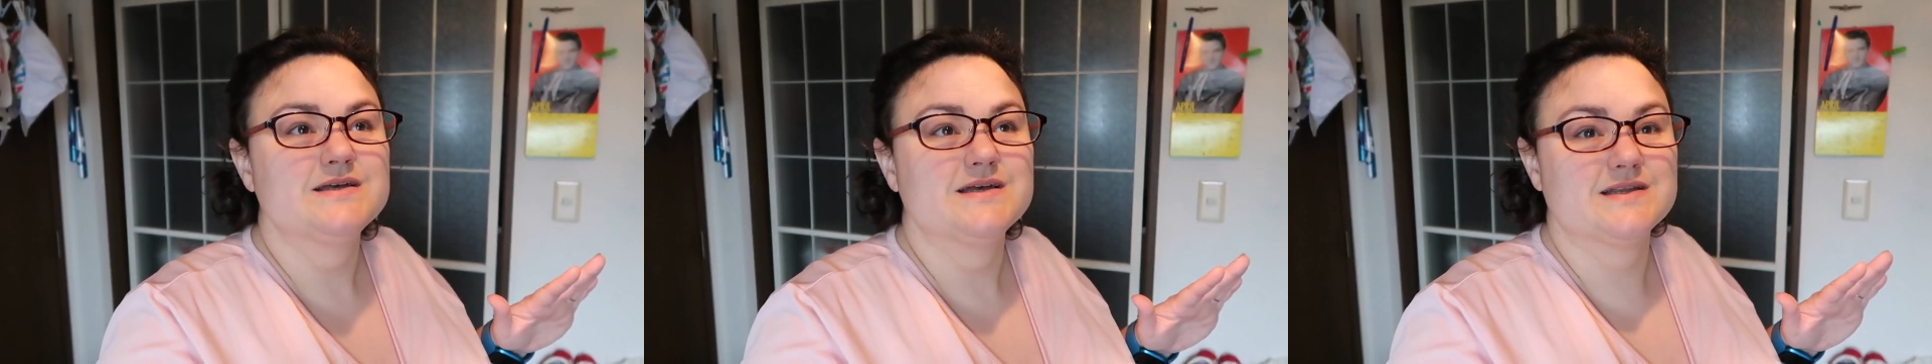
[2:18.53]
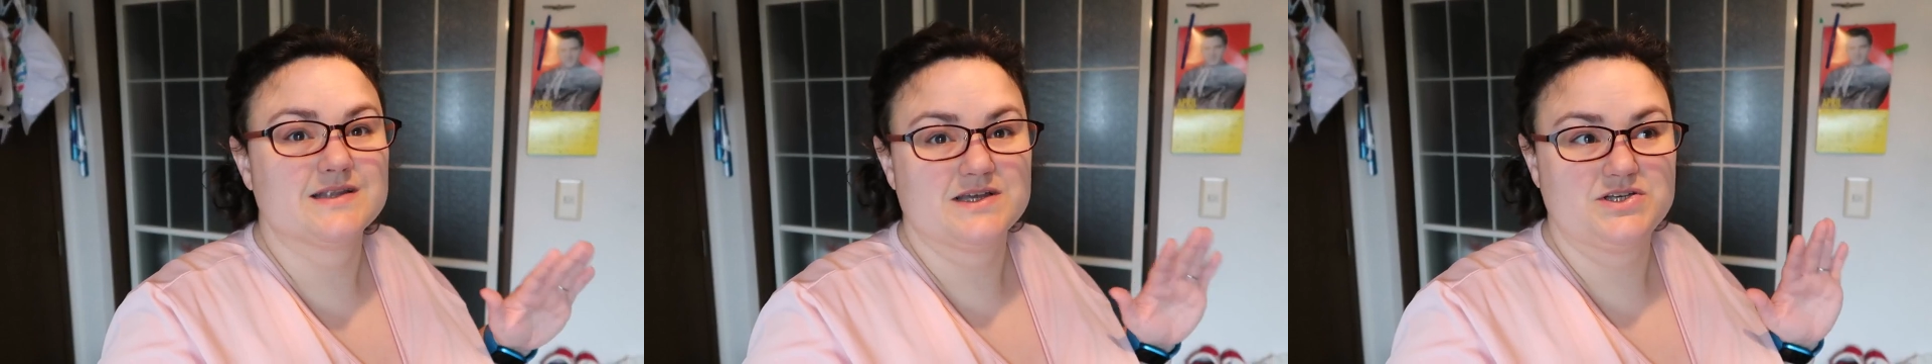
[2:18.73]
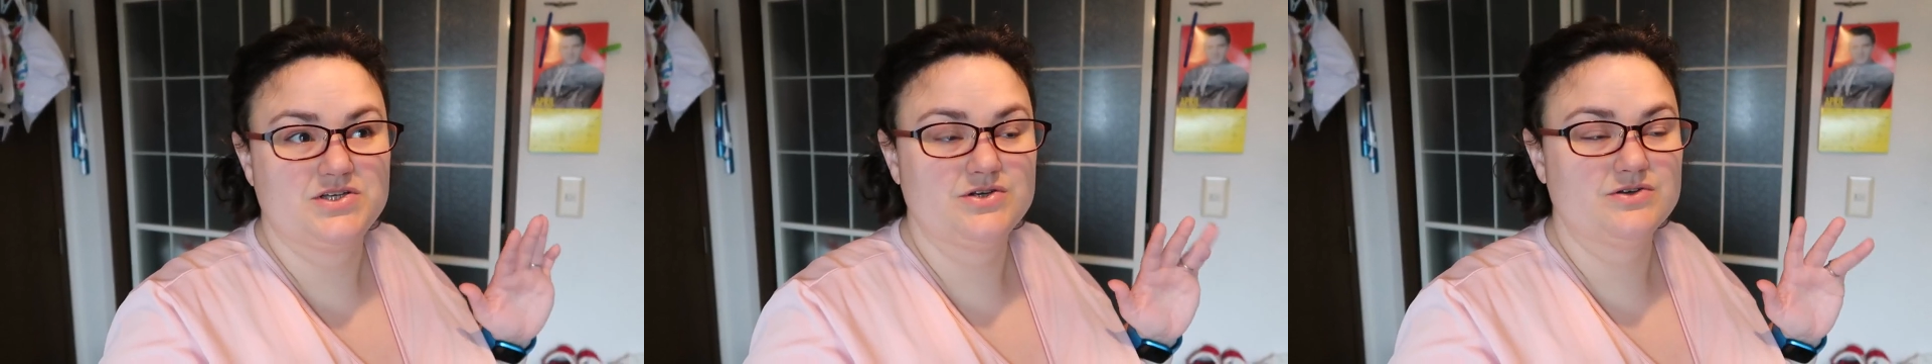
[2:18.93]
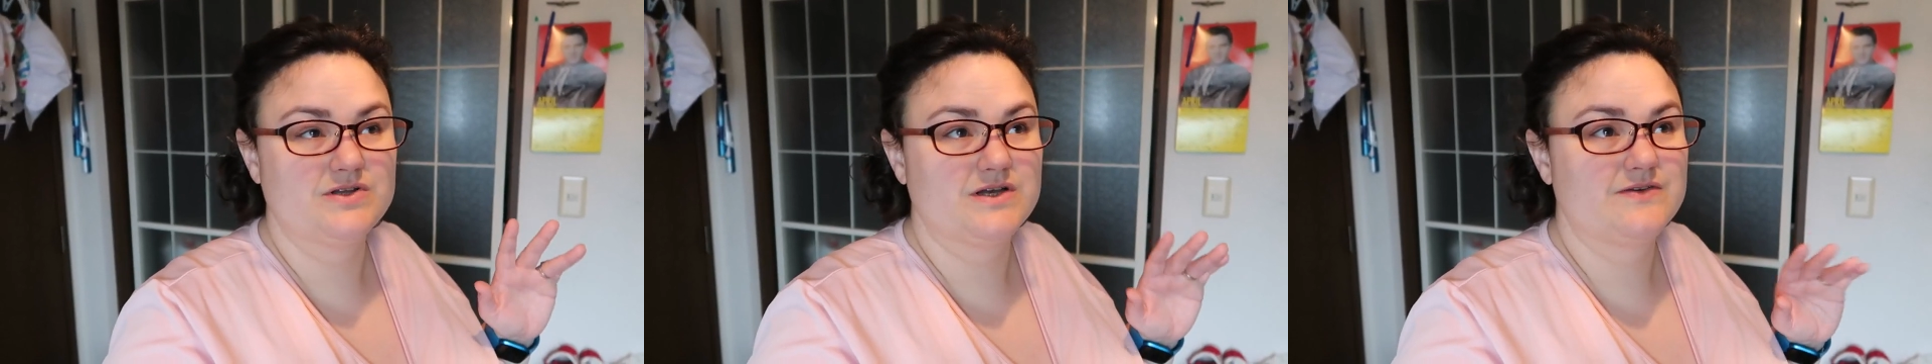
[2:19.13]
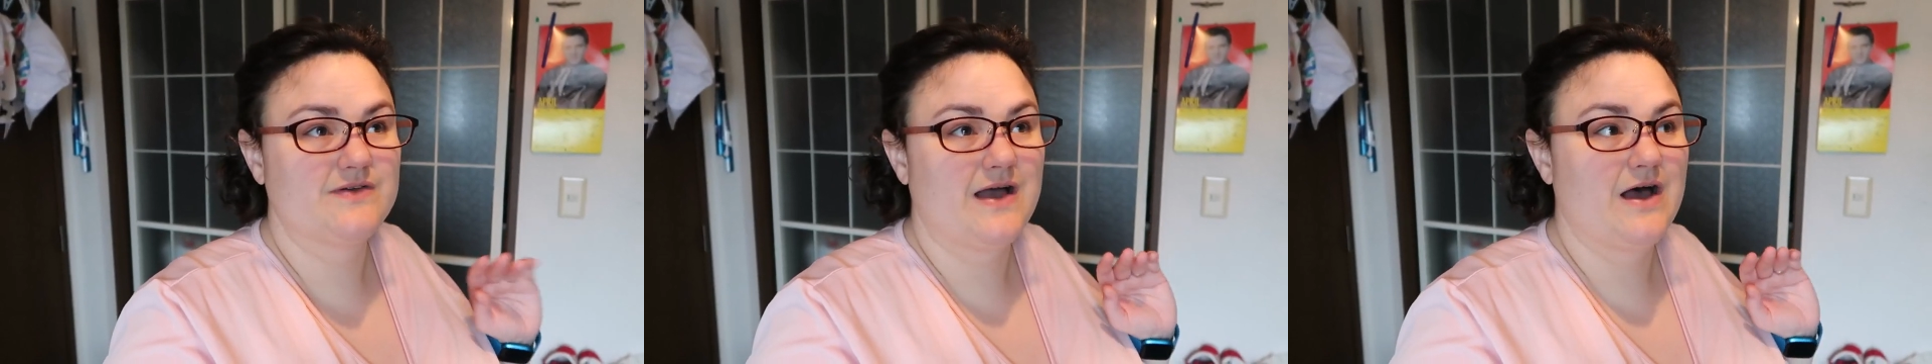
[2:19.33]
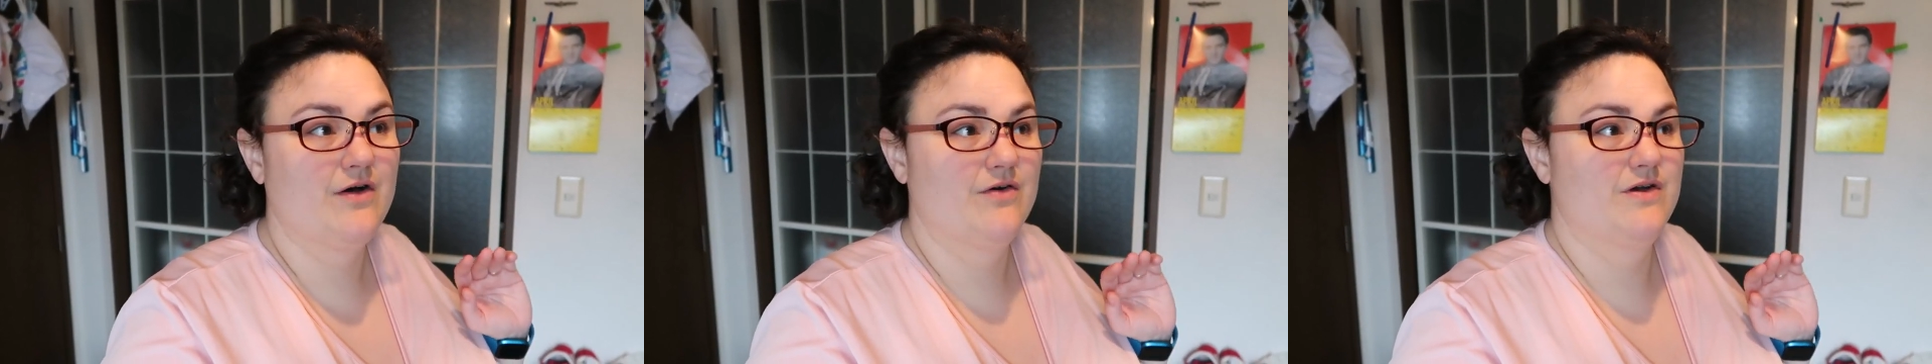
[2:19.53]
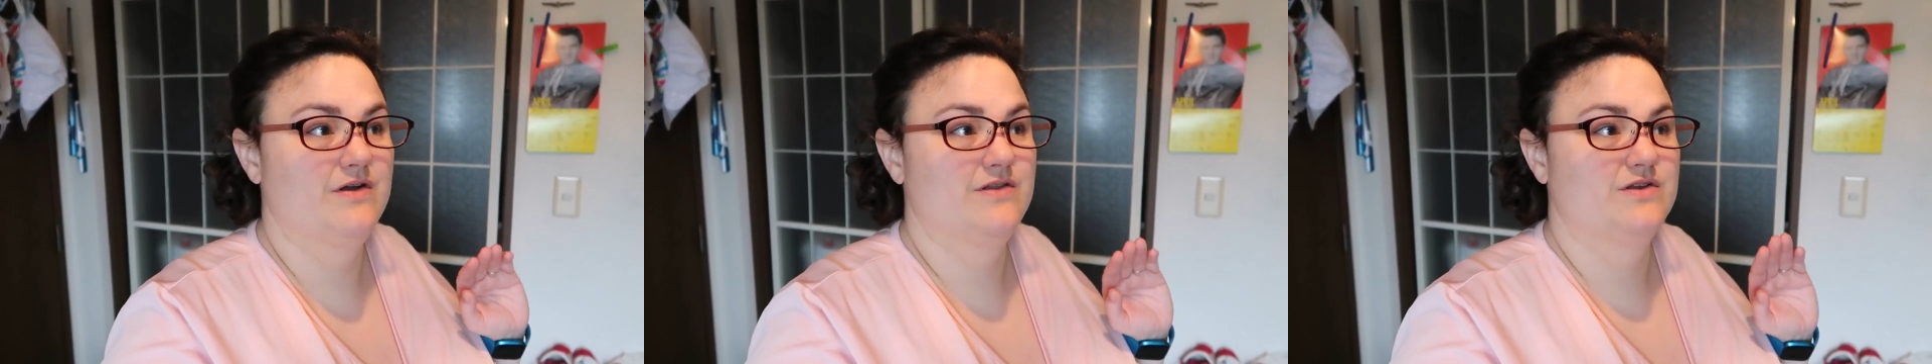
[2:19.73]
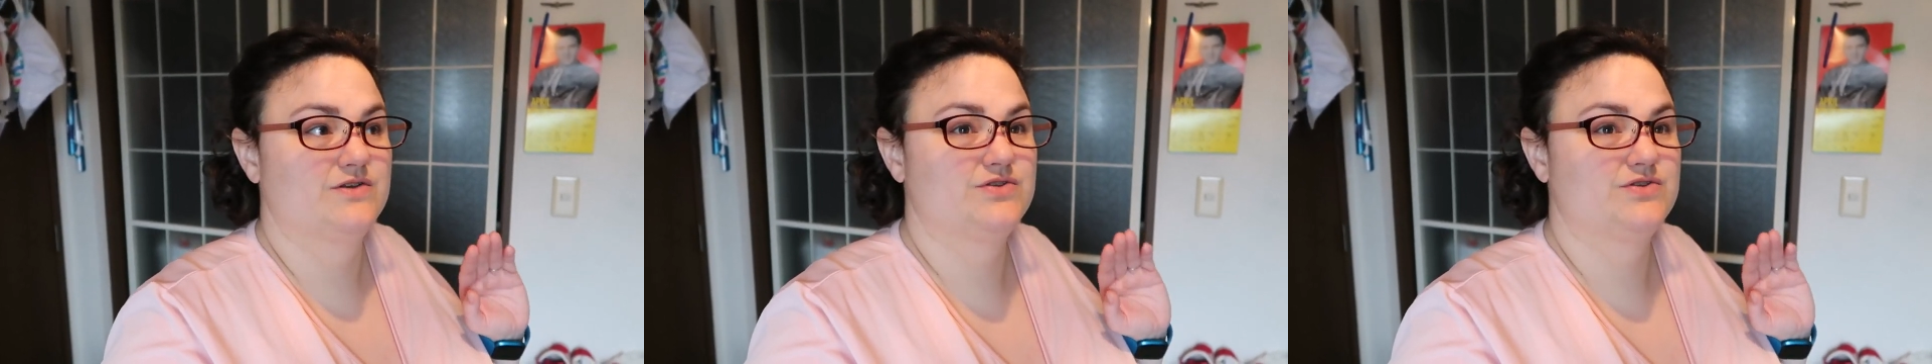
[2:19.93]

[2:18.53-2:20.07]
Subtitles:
unless you live out in the